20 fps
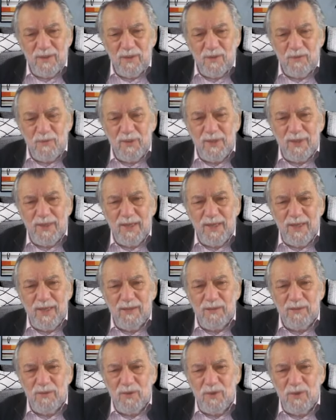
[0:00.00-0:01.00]
we
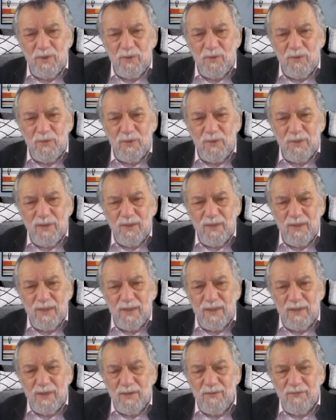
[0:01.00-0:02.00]
can't know
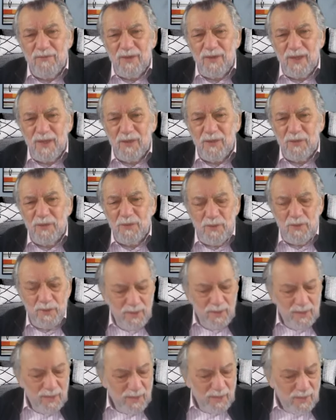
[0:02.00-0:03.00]
the value
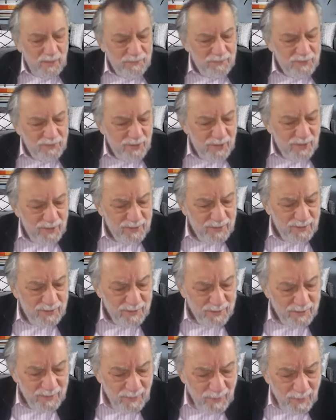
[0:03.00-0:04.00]
of
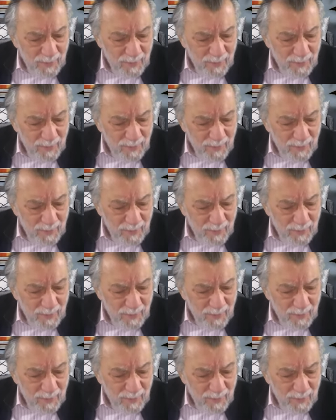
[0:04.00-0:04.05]
justice.